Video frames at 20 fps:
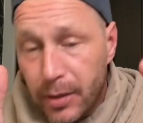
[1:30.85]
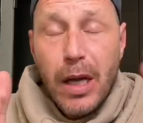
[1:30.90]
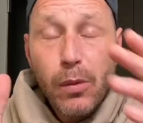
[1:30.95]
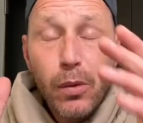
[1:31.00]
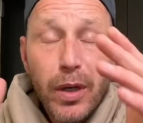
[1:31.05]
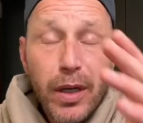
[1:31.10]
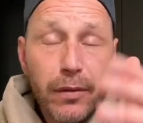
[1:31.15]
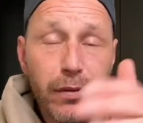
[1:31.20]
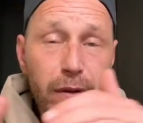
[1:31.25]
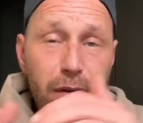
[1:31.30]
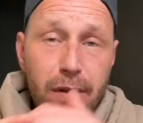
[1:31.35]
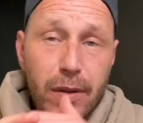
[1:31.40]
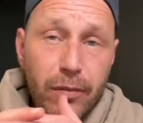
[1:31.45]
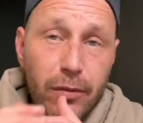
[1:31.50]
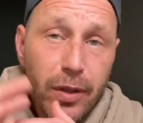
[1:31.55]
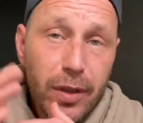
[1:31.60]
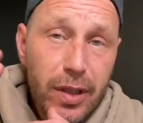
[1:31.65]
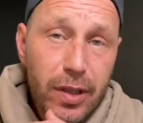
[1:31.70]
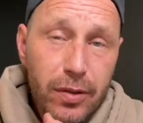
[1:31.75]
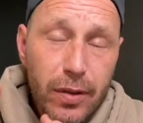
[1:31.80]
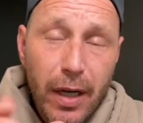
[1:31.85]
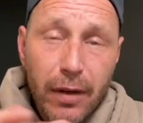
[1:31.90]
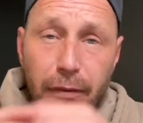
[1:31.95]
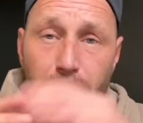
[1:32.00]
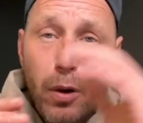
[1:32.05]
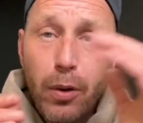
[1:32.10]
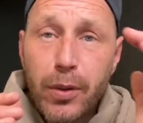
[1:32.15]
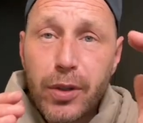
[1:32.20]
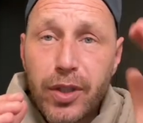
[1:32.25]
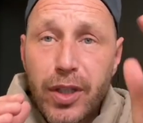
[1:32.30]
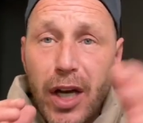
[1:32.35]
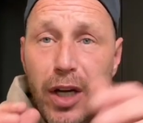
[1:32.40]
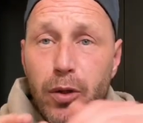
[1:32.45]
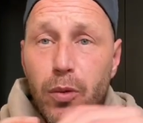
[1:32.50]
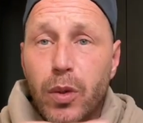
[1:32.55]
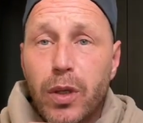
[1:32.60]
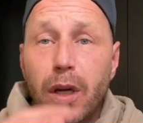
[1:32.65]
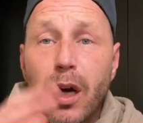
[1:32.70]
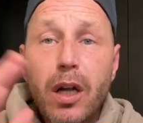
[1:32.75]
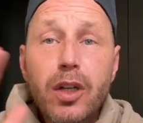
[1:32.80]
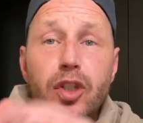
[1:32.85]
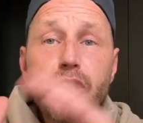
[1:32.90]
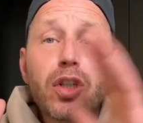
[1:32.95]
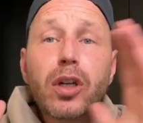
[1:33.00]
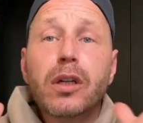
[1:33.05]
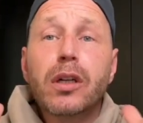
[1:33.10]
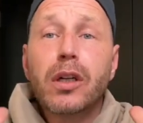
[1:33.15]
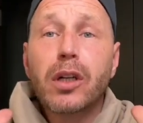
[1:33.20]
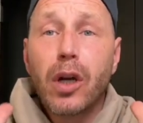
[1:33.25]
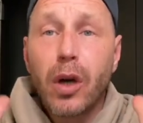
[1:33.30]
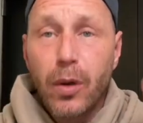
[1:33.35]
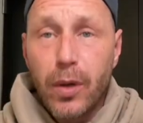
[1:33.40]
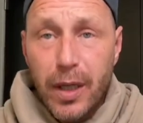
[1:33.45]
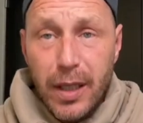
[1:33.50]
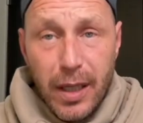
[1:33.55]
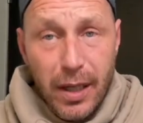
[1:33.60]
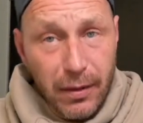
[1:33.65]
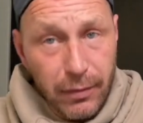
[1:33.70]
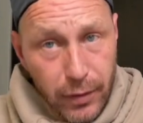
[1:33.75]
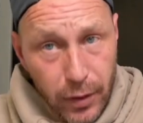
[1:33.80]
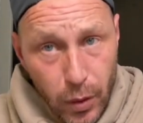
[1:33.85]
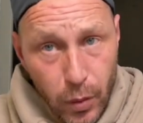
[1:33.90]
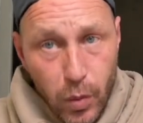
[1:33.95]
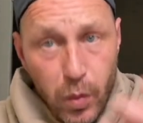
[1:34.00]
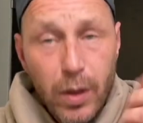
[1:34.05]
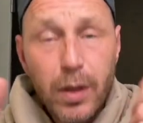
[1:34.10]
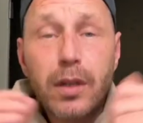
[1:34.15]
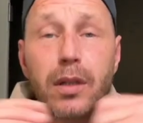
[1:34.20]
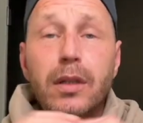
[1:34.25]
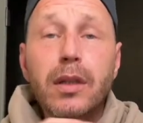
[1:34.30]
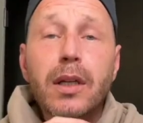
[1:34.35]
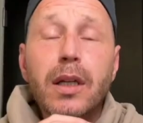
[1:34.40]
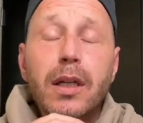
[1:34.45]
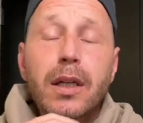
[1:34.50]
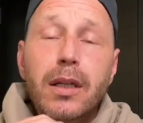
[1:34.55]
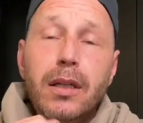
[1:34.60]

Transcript: And we'll give you some really straightforward, genuine, unsugar-coated, if you will,